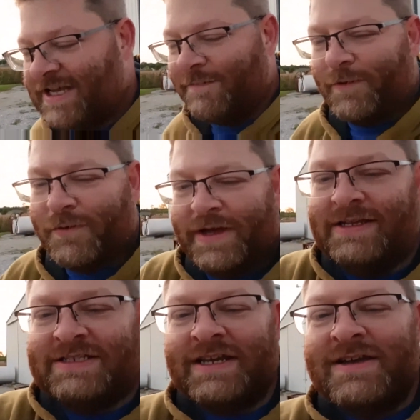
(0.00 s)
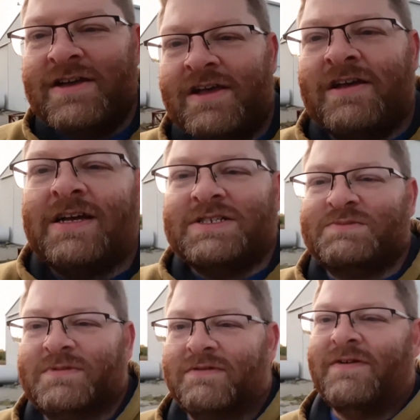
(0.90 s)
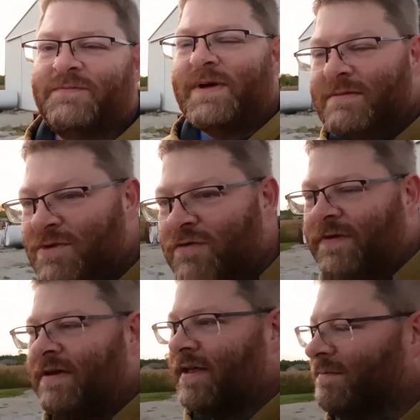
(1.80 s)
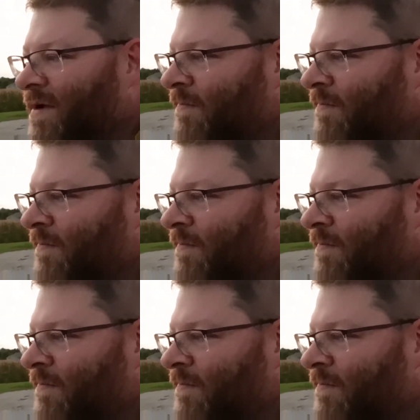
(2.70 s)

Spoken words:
couple weeks because we've been moving. Like my